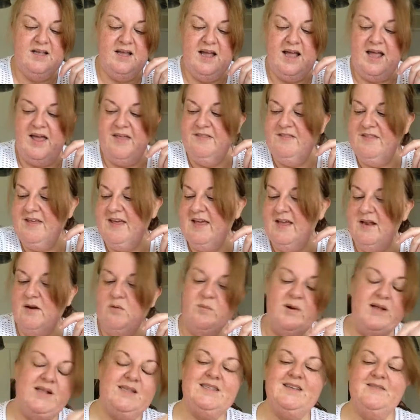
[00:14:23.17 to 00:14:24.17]
And then
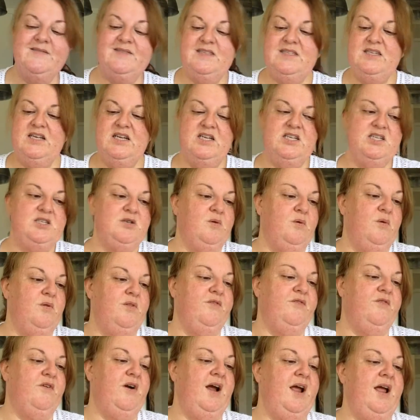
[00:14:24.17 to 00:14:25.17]
once I've stitched all the
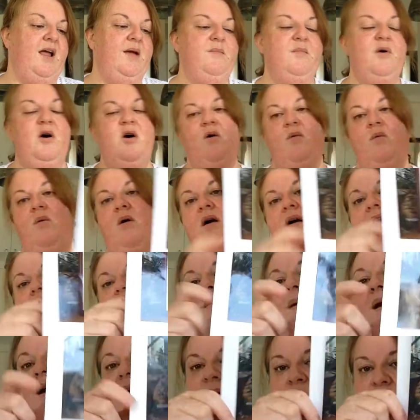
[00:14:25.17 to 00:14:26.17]
frame, I'll worry
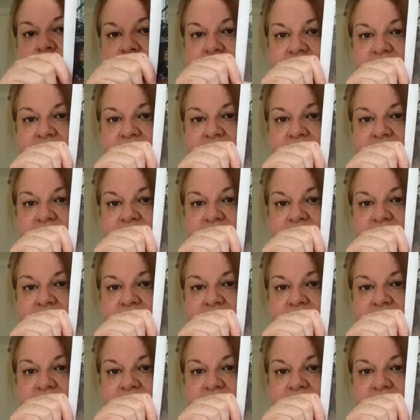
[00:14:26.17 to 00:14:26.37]
about what I